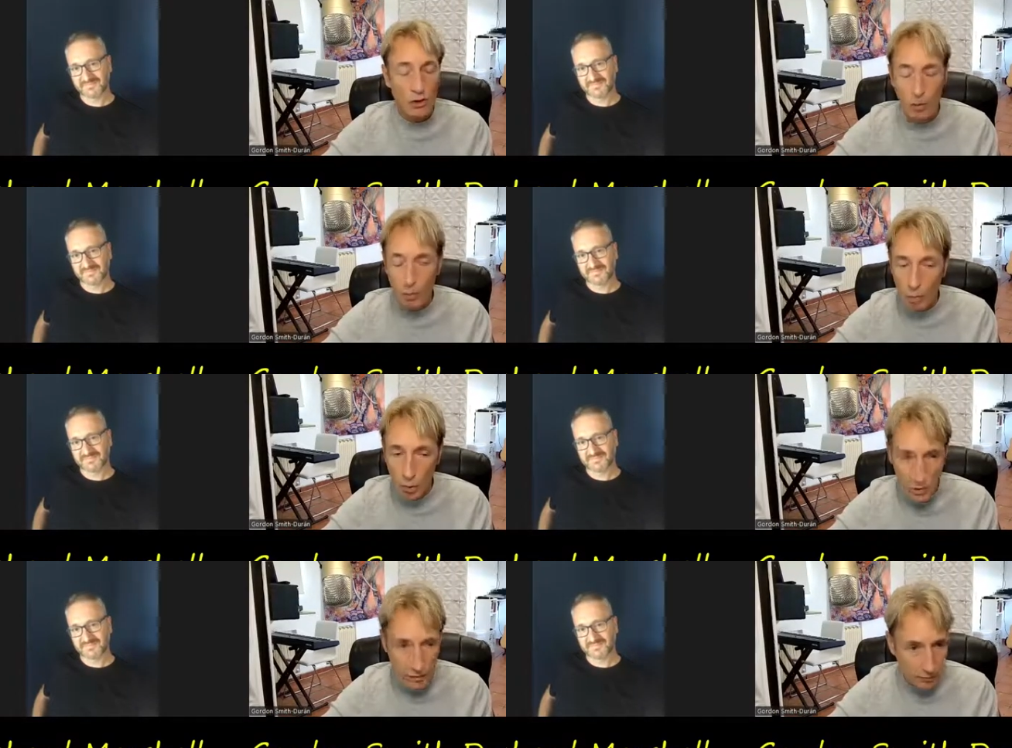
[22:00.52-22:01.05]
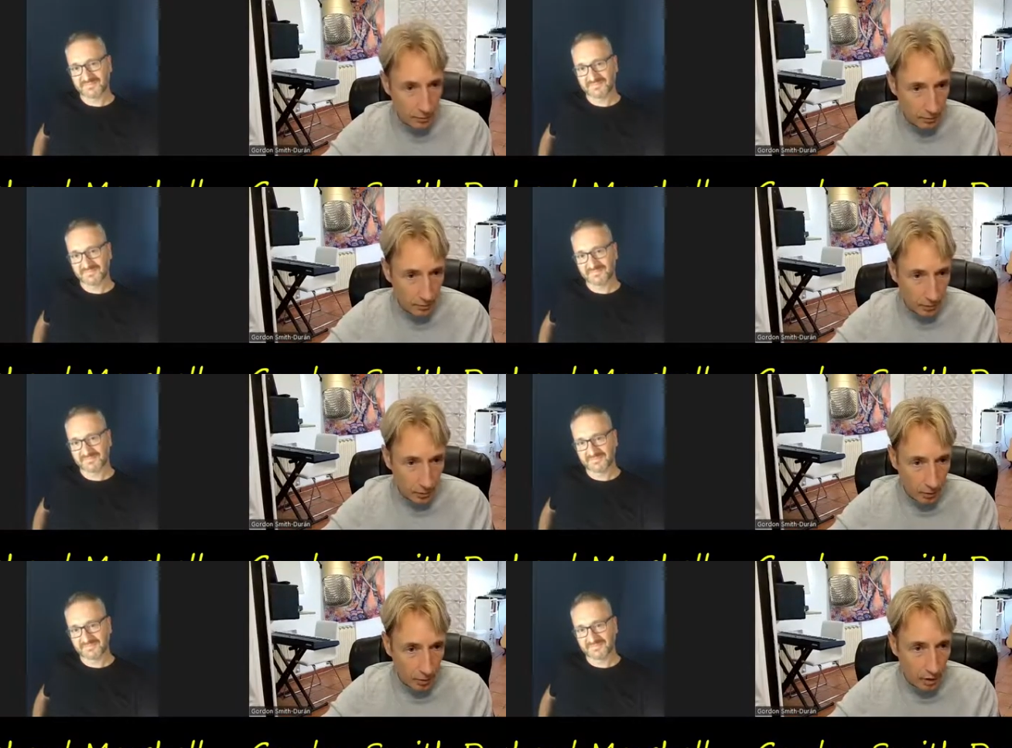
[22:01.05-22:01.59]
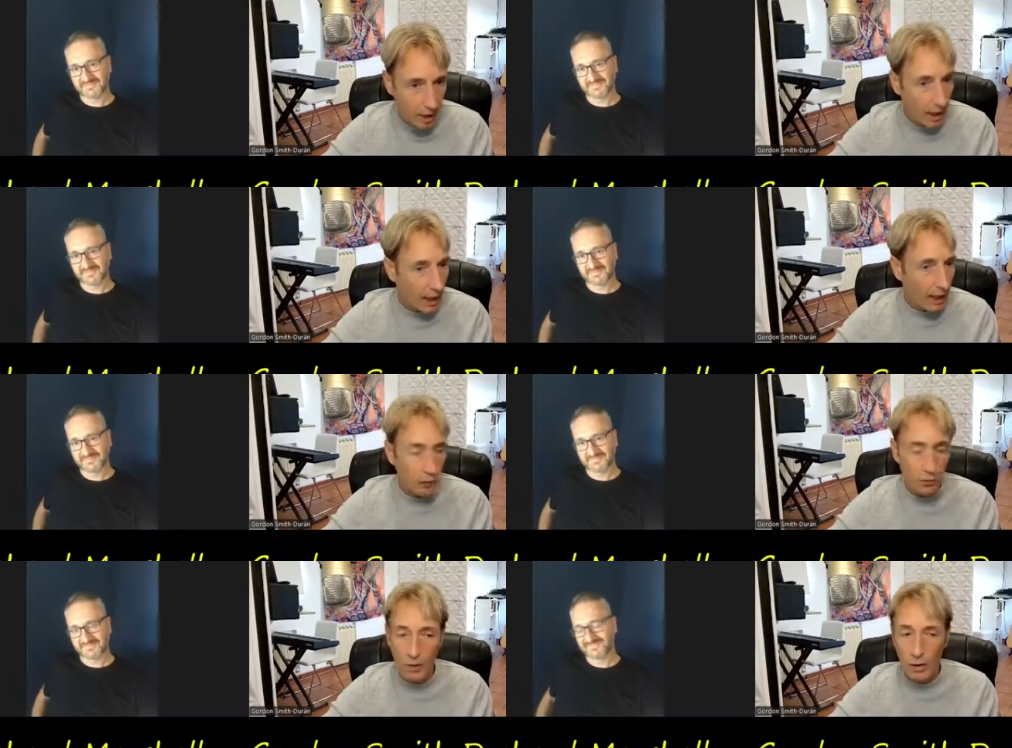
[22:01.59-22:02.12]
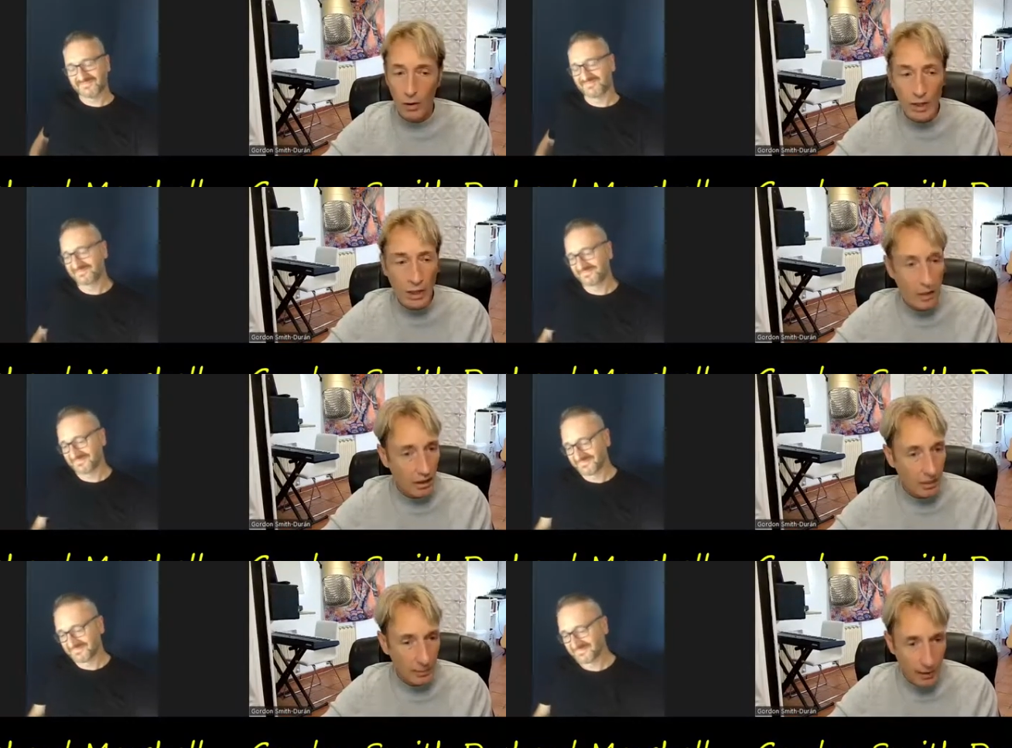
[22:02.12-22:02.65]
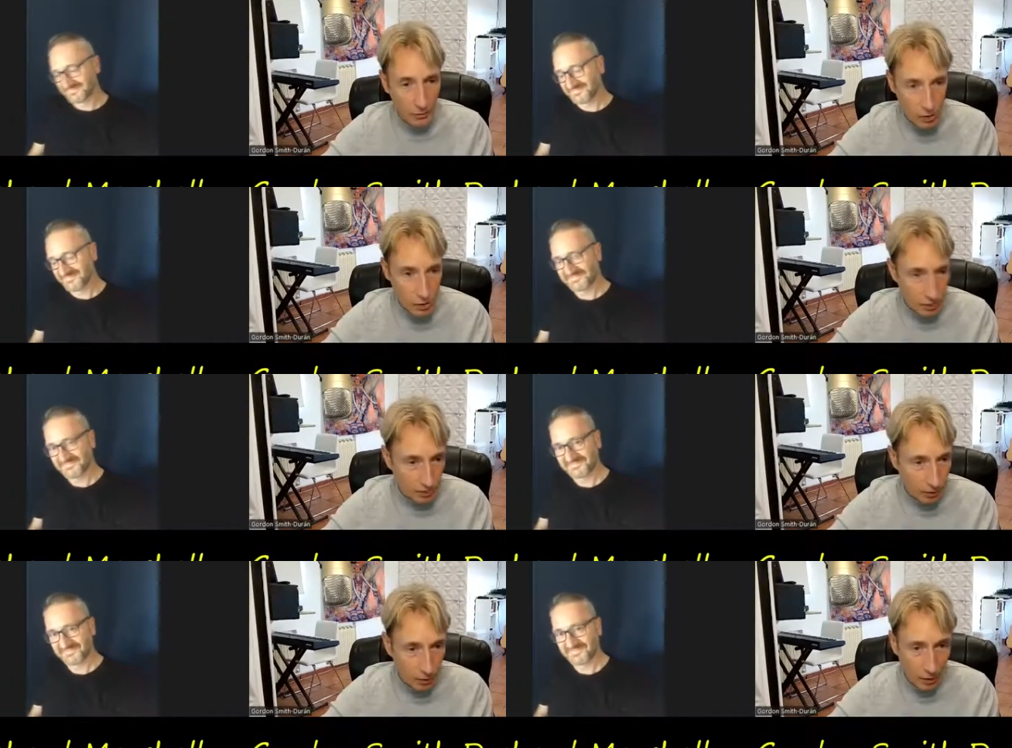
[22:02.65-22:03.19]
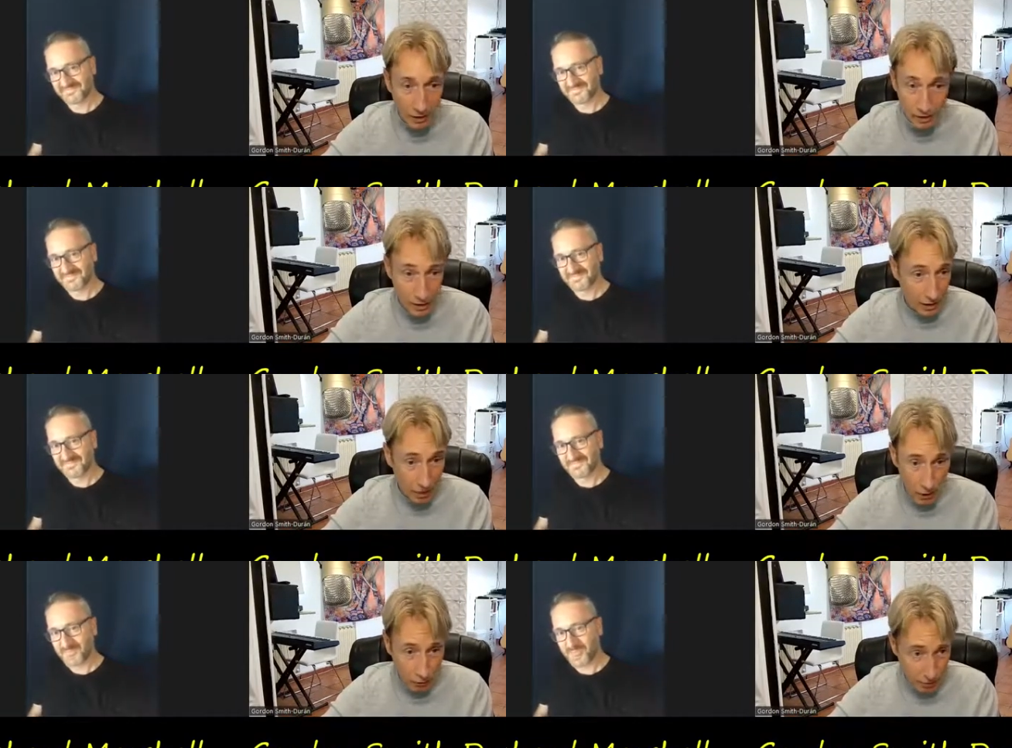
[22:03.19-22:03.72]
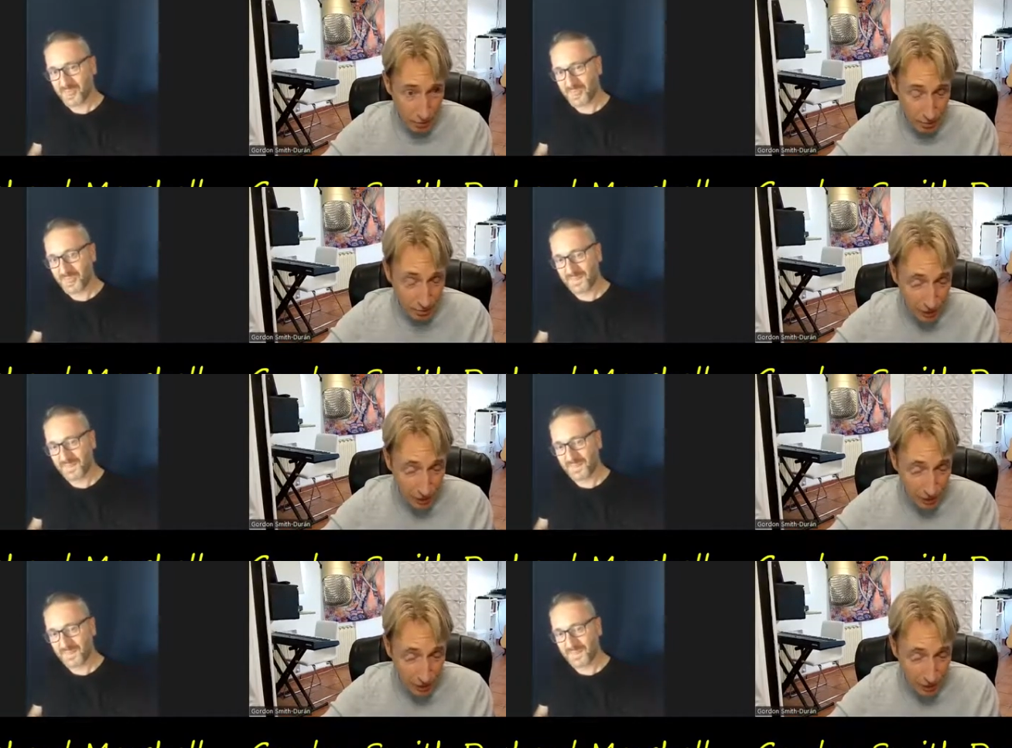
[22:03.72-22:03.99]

Speaker 1: don't watch football. I don't know anything about sport. It doesn't interest